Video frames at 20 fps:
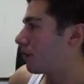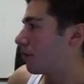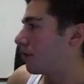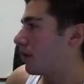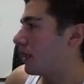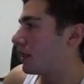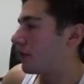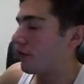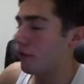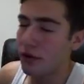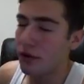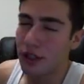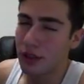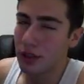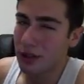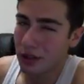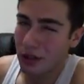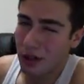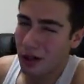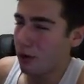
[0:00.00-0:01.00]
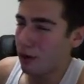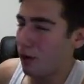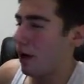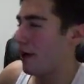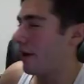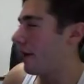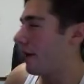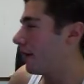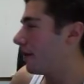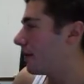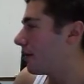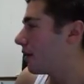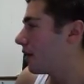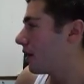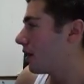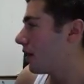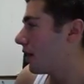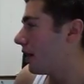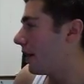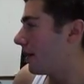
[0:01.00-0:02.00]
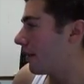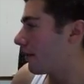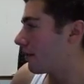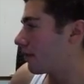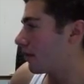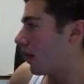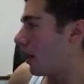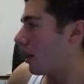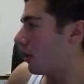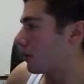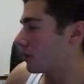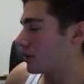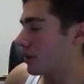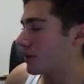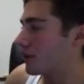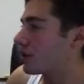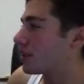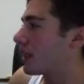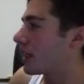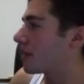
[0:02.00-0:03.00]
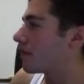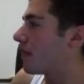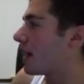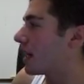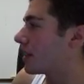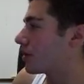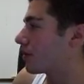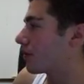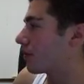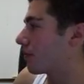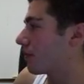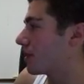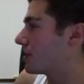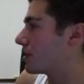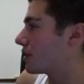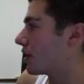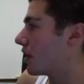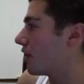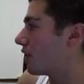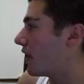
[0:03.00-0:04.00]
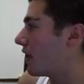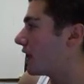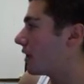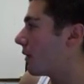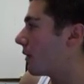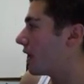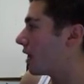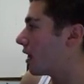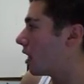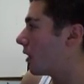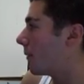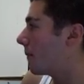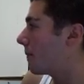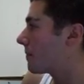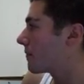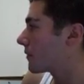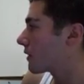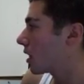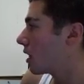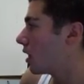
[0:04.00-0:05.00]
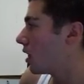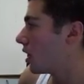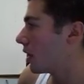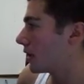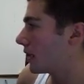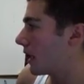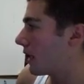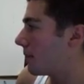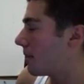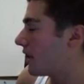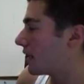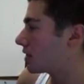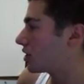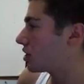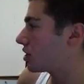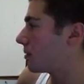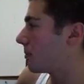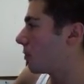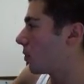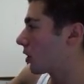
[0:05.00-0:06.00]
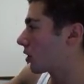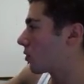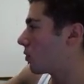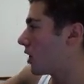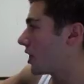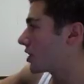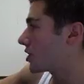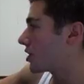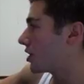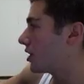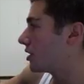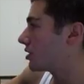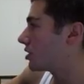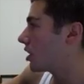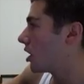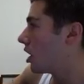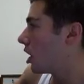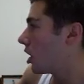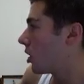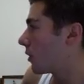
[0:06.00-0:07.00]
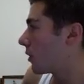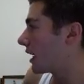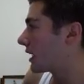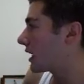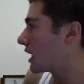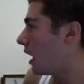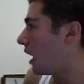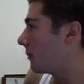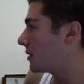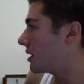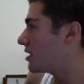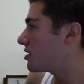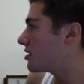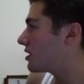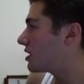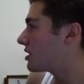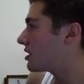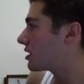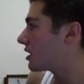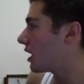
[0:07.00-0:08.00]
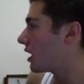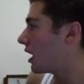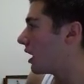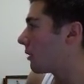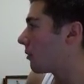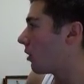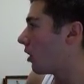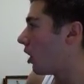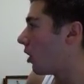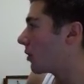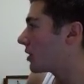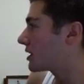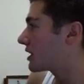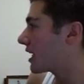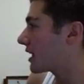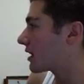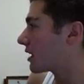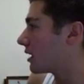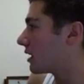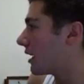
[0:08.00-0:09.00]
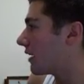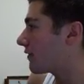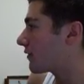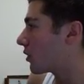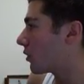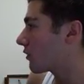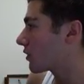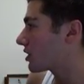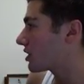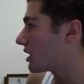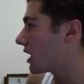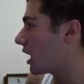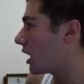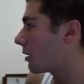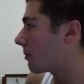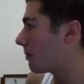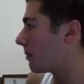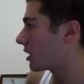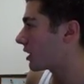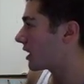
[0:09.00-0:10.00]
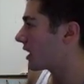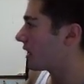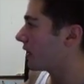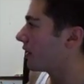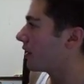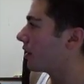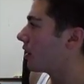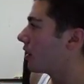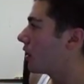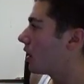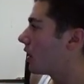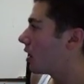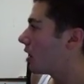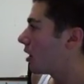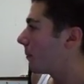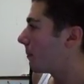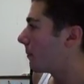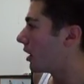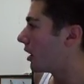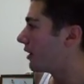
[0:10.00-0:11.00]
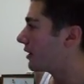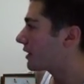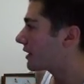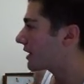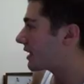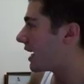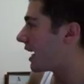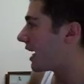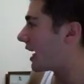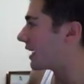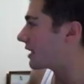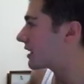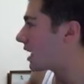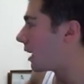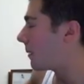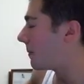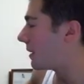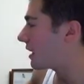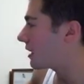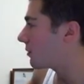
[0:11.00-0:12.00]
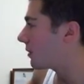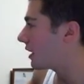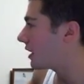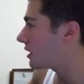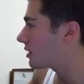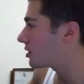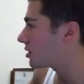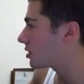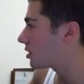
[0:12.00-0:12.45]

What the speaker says: It's free, so you know why not. I always like to take advantage of free stuff. Anyway, getting back to some more questions. When I cop Yeezys, I will always get the leftover stock, but can't cop anyways.